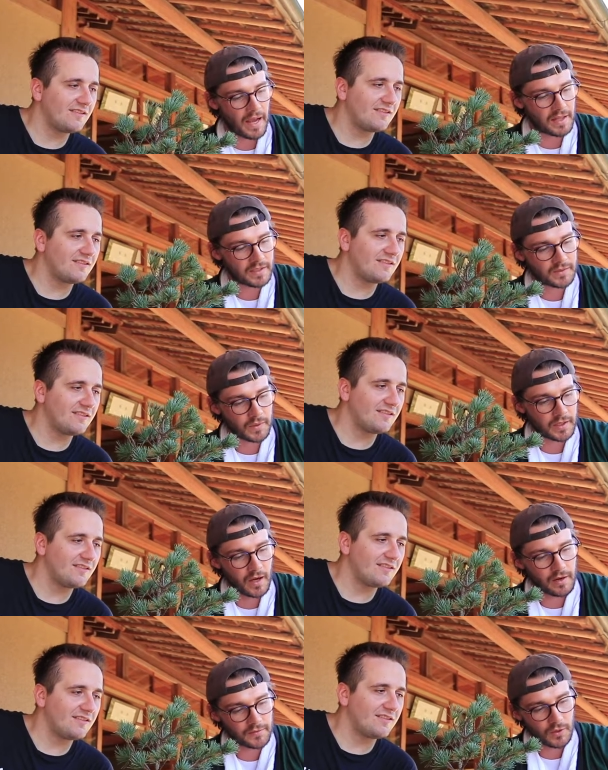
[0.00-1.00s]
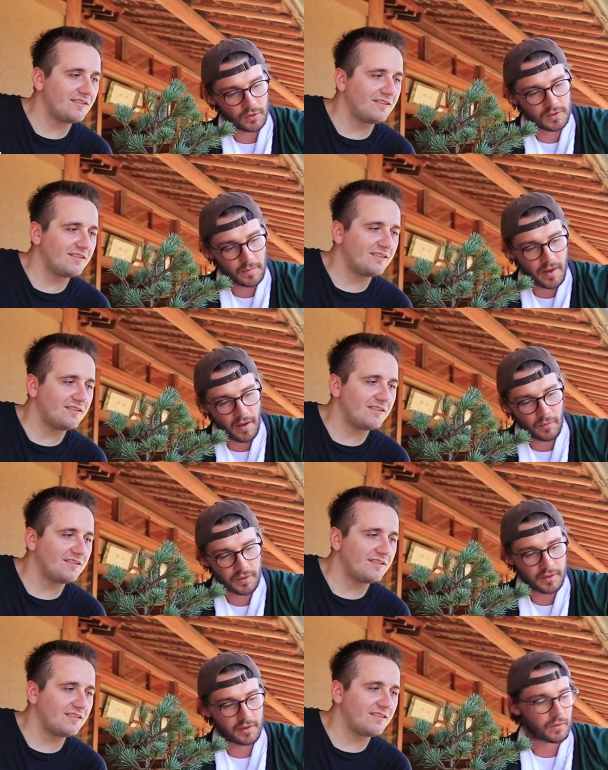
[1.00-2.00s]
Speaker 1: Balance we kind of talked about
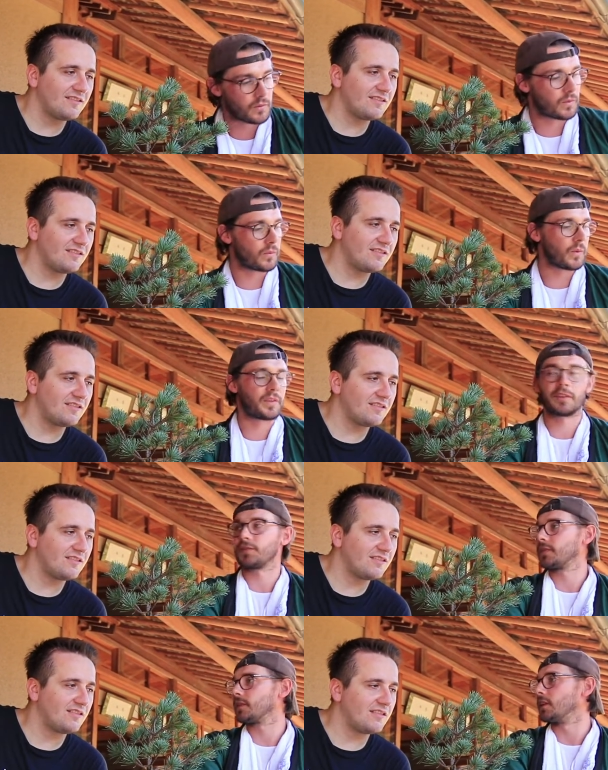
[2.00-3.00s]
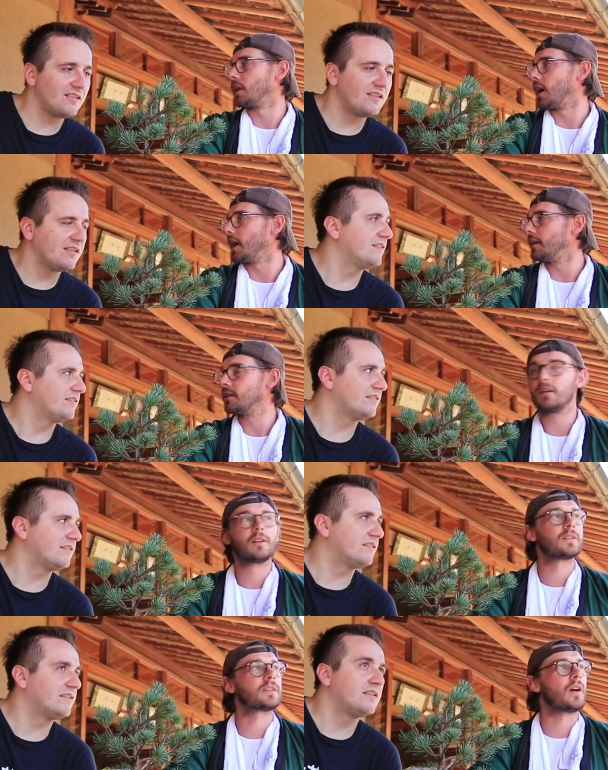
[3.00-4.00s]
with with the line.
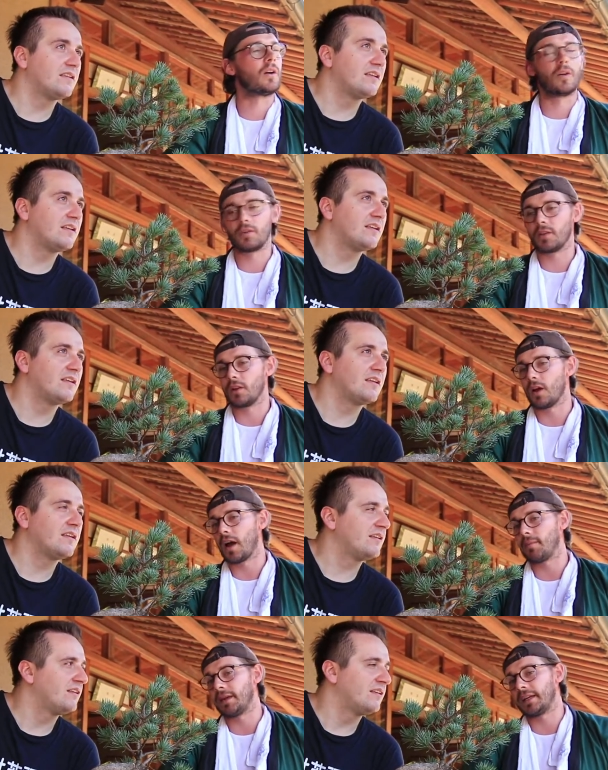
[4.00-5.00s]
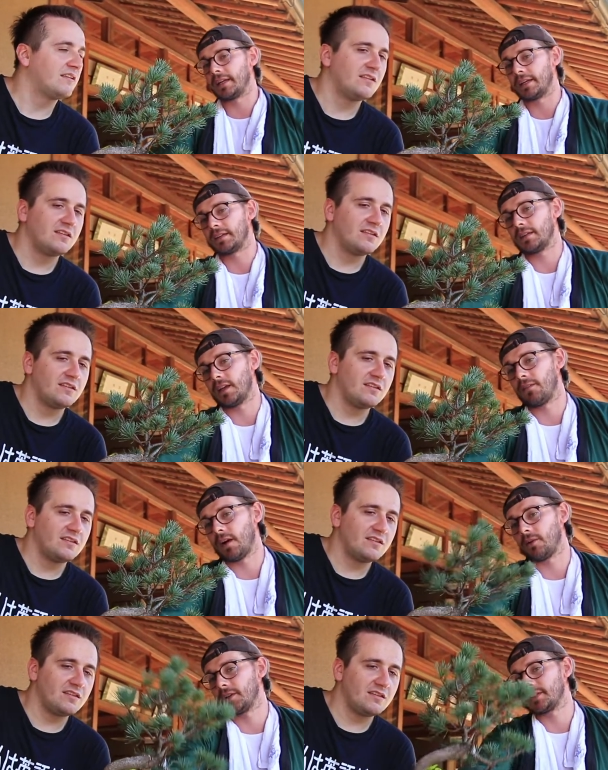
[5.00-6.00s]
Mm. So the line meaning if I were to